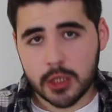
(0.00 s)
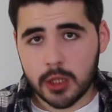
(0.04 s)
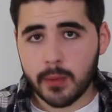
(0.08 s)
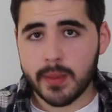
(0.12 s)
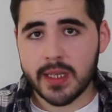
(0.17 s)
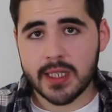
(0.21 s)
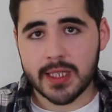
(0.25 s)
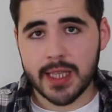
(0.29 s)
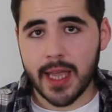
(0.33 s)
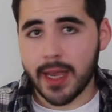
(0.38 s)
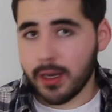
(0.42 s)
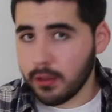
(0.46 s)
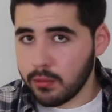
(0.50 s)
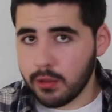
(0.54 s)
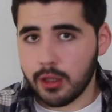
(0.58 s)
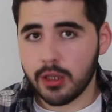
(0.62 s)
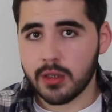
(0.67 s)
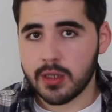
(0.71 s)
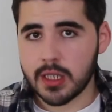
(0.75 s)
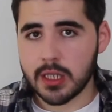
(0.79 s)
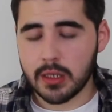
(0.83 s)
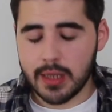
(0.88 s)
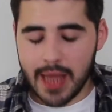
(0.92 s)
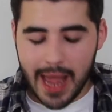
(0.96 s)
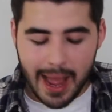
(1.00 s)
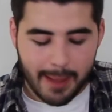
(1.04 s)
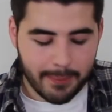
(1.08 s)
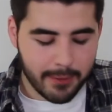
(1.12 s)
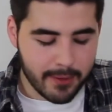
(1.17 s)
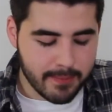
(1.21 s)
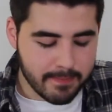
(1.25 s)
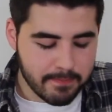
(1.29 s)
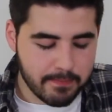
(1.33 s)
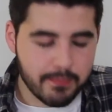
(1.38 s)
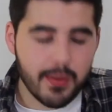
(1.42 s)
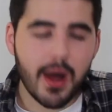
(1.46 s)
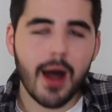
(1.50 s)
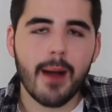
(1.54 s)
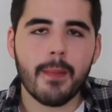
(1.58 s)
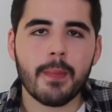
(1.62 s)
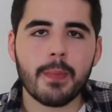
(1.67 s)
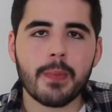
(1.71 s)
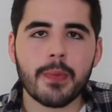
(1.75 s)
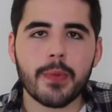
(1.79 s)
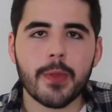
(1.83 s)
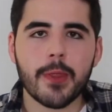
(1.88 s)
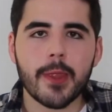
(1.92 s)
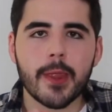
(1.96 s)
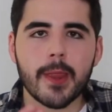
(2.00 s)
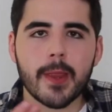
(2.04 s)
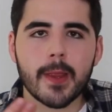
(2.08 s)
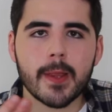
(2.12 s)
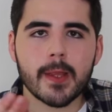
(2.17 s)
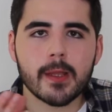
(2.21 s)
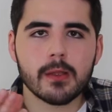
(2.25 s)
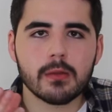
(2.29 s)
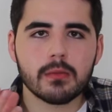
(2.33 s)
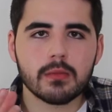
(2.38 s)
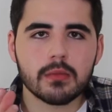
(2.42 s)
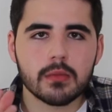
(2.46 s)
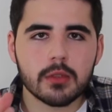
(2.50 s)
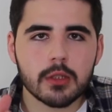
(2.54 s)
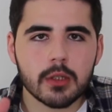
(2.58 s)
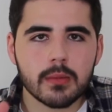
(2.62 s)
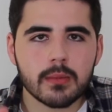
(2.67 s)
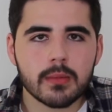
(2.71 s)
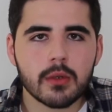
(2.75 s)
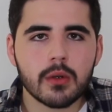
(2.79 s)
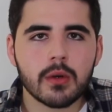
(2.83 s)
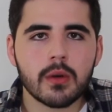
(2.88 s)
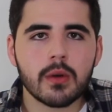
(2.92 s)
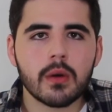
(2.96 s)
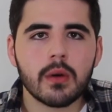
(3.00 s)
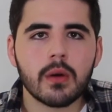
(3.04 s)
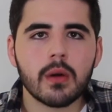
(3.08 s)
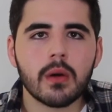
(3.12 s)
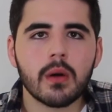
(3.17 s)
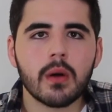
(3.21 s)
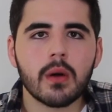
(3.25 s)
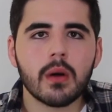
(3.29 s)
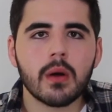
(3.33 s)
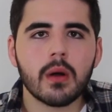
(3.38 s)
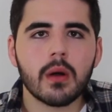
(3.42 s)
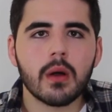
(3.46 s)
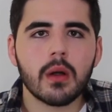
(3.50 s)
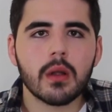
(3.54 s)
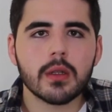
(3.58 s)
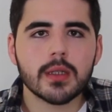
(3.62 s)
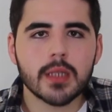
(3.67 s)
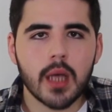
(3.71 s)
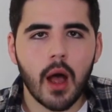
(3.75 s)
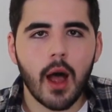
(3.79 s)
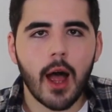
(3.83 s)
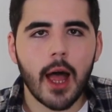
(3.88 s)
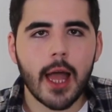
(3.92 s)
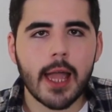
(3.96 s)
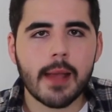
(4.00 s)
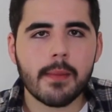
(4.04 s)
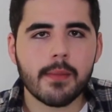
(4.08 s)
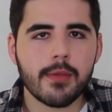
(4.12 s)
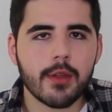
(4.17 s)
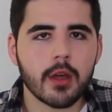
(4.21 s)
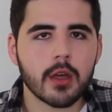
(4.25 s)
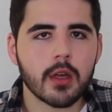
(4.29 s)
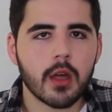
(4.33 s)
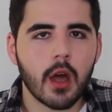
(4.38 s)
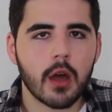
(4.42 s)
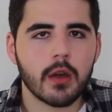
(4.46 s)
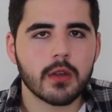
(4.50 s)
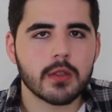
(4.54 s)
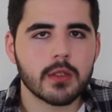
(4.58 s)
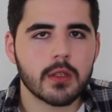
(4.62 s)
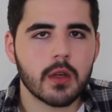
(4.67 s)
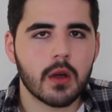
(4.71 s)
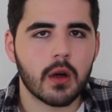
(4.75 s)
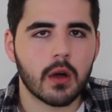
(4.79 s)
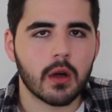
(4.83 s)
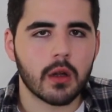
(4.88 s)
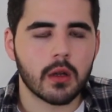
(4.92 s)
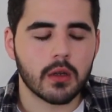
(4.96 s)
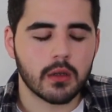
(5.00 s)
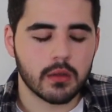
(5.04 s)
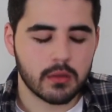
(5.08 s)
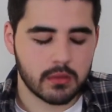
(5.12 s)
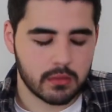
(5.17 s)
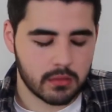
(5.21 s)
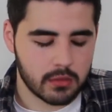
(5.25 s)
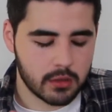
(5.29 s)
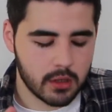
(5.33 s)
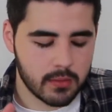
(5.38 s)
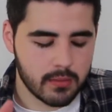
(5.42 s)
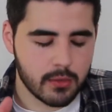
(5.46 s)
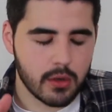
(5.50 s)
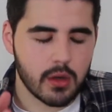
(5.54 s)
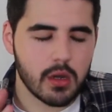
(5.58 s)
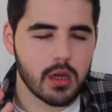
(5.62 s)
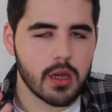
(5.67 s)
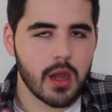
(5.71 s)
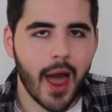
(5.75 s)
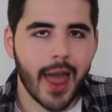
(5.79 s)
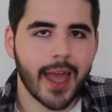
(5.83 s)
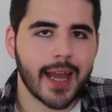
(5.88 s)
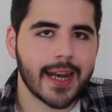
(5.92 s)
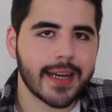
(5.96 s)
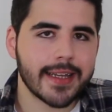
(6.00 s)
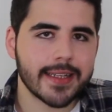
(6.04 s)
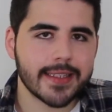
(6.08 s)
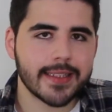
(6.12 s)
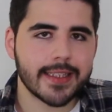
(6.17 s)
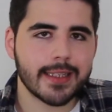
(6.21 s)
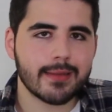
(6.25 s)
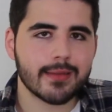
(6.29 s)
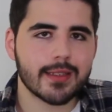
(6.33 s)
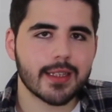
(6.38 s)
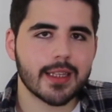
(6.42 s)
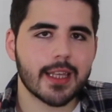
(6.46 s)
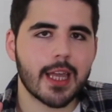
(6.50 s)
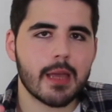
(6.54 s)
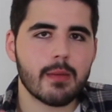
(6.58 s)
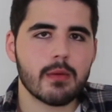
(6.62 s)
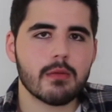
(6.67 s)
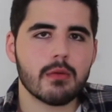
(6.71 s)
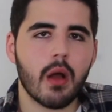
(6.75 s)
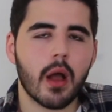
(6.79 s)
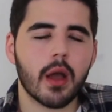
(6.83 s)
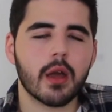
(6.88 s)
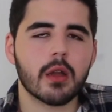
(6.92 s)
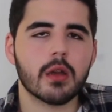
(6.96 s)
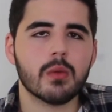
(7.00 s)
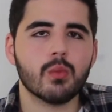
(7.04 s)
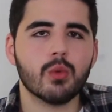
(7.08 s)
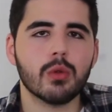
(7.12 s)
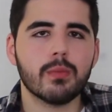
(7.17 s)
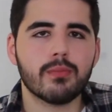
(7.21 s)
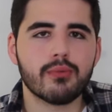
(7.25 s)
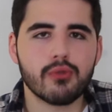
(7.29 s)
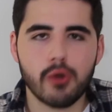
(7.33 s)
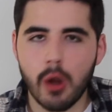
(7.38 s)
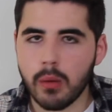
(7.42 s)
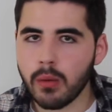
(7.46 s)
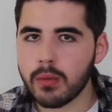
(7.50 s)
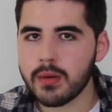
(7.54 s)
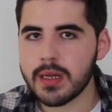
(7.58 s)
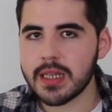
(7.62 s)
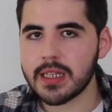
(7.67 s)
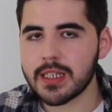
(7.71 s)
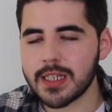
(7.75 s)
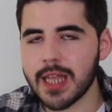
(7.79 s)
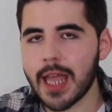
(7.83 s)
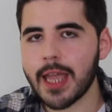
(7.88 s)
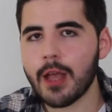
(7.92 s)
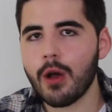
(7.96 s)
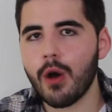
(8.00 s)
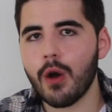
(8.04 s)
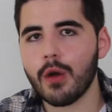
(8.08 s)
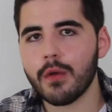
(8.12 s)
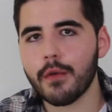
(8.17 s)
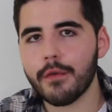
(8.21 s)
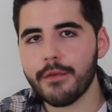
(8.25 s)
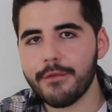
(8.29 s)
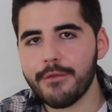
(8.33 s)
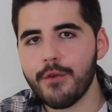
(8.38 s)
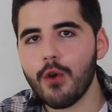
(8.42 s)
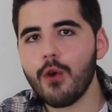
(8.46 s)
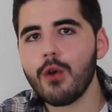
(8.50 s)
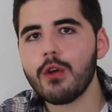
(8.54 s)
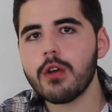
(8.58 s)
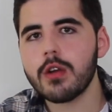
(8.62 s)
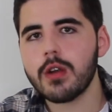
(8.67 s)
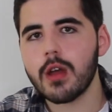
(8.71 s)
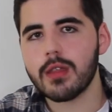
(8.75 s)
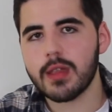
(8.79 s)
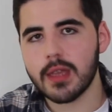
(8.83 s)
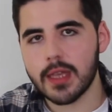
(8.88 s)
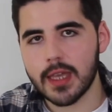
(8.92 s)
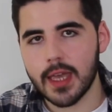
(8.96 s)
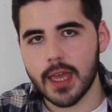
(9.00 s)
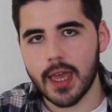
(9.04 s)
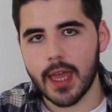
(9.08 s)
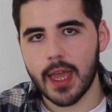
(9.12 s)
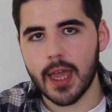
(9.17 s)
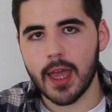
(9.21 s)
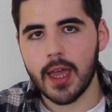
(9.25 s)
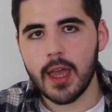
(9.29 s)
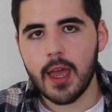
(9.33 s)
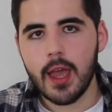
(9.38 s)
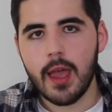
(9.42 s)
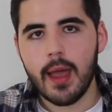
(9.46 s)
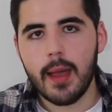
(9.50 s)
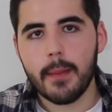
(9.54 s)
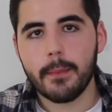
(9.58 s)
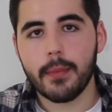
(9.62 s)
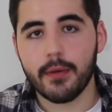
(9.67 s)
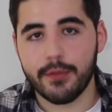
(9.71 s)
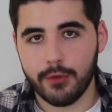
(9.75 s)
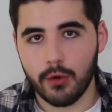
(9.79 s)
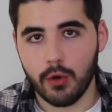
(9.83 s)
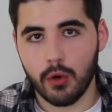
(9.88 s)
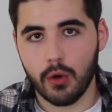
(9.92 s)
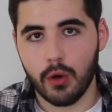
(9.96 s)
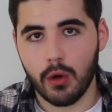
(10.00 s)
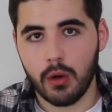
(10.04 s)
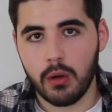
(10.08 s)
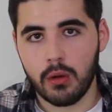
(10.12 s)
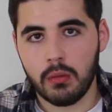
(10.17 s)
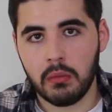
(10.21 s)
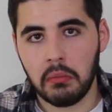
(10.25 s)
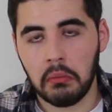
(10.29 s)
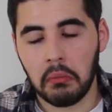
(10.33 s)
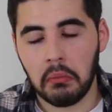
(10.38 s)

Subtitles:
to be said, could still happen, but the more time that goes on, the more likely it seems that Kimi Raikkonen will probably stay on for another year before